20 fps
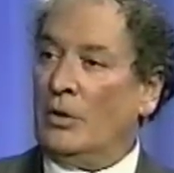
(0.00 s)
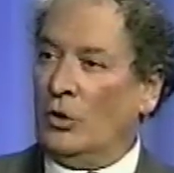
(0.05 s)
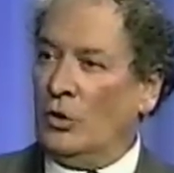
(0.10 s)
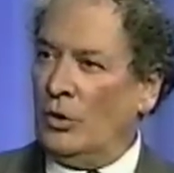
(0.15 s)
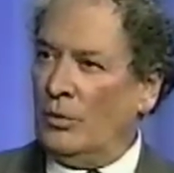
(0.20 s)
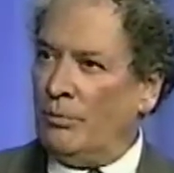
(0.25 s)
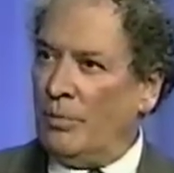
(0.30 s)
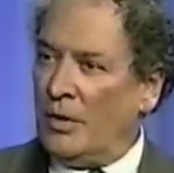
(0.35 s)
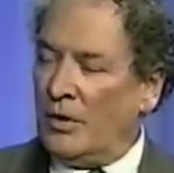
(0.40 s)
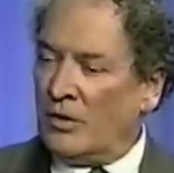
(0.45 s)
that
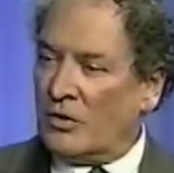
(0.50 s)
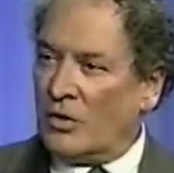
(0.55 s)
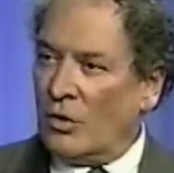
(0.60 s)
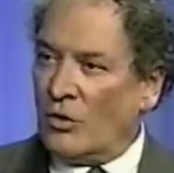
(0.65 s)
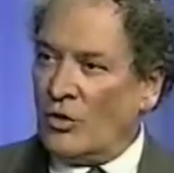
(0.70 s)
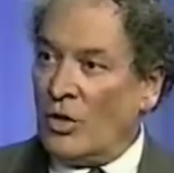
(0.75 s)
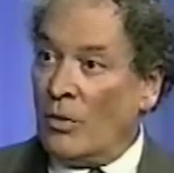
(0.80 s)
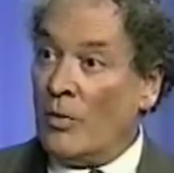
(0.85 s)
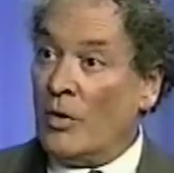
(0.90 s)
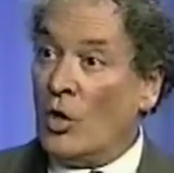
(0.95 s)
could be
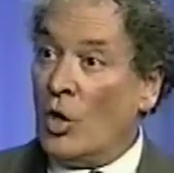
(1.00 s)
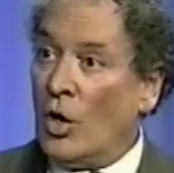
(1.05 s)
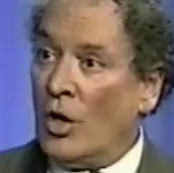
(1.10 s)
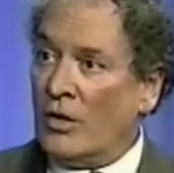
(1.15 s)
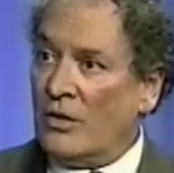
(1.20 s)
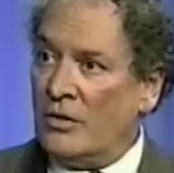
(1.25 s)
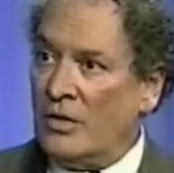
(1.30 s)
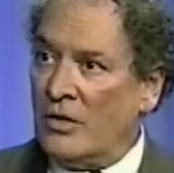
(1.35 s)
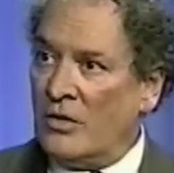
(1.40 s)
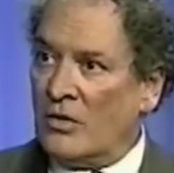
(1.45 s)
associated with
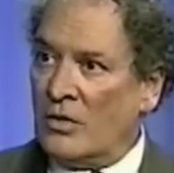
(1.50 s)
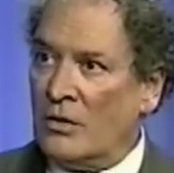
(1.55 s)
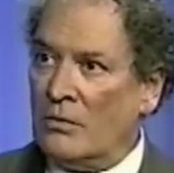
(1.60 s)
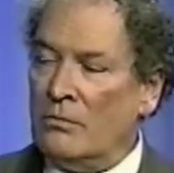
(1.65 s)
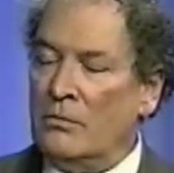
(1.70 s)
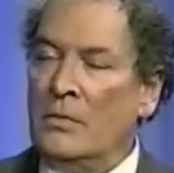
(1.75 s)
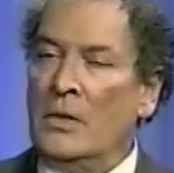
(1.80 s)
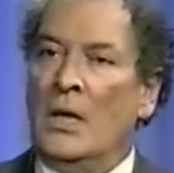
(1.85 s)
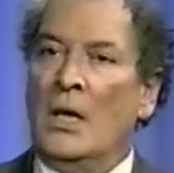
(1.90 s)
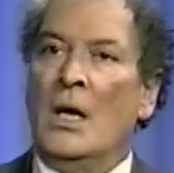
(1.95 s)

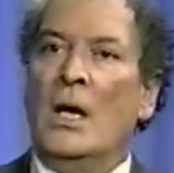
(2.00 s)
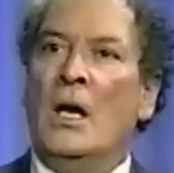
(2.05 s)
autism,